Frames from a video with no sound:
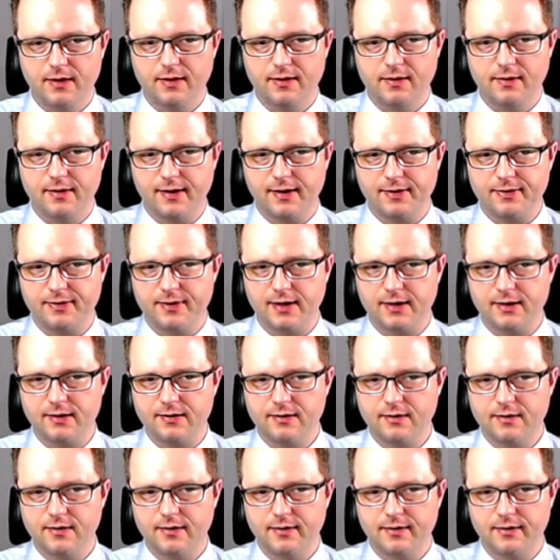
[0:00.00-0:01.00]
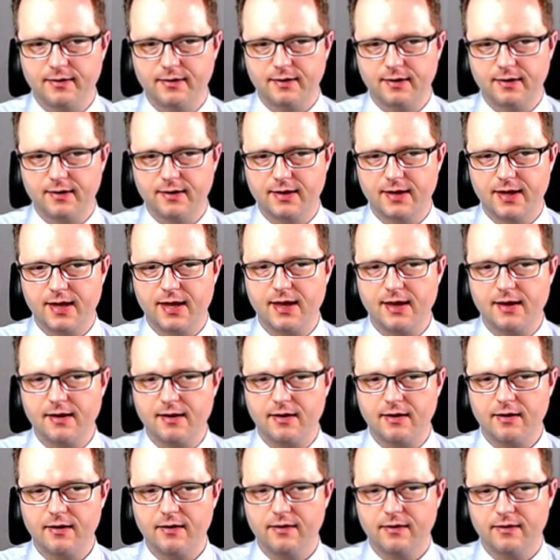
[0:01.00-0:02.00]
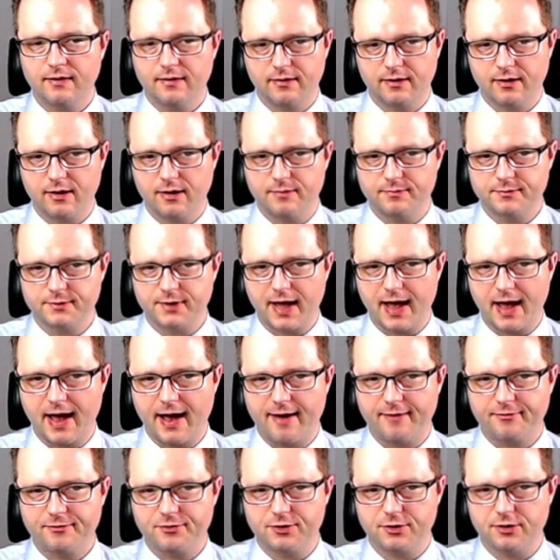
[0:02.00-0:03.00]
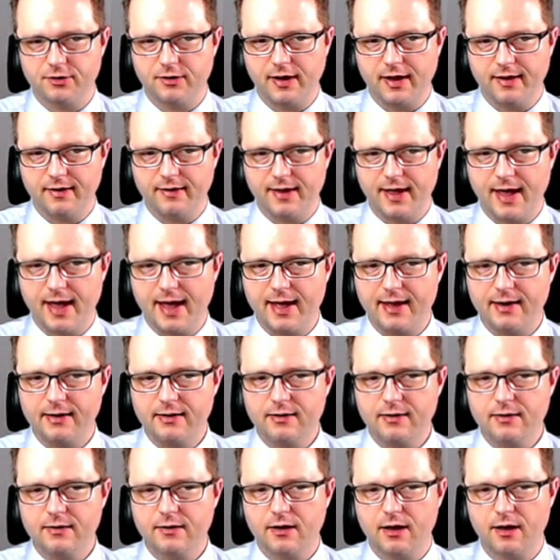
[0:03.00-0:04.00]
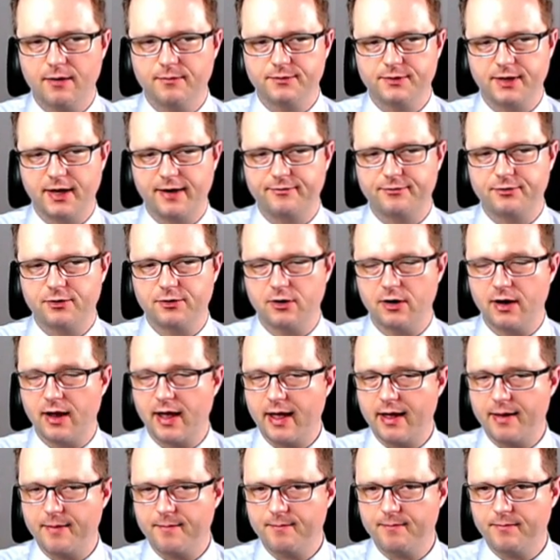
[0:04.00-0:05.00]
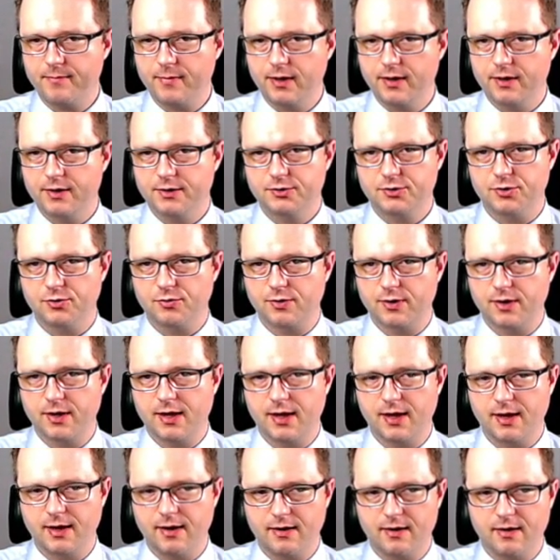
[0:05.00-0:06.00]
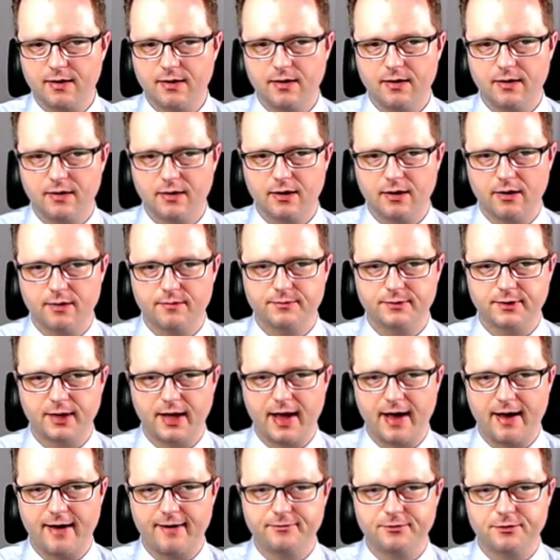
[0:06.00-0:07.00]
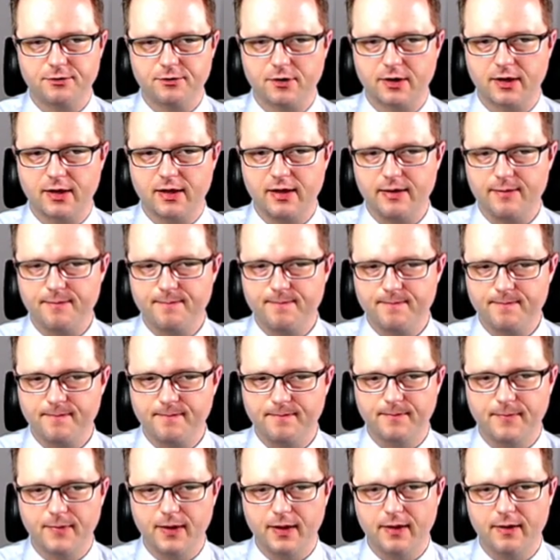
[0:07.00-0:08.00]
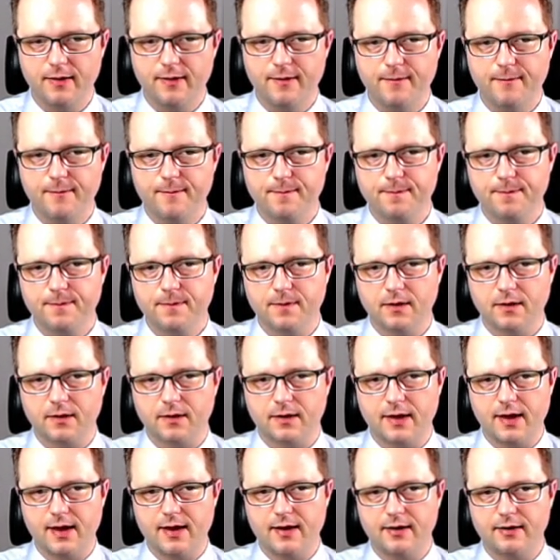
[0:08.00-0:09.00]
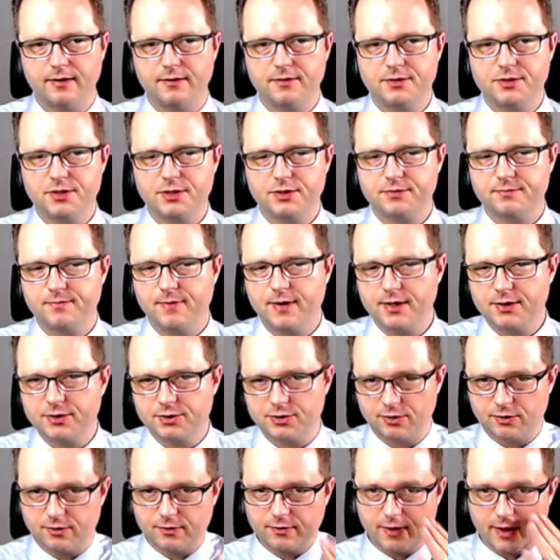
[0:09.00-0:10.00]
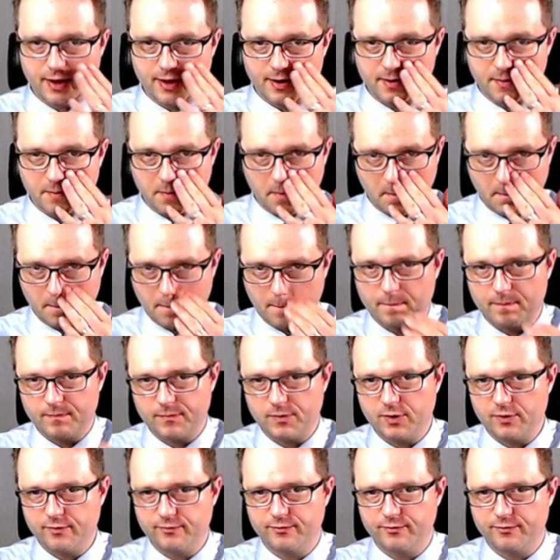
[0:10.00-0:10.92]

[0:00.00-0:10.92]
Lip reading: and then King comes after N, comes after M, so King comes after Kim. Okay, and just make sure that you've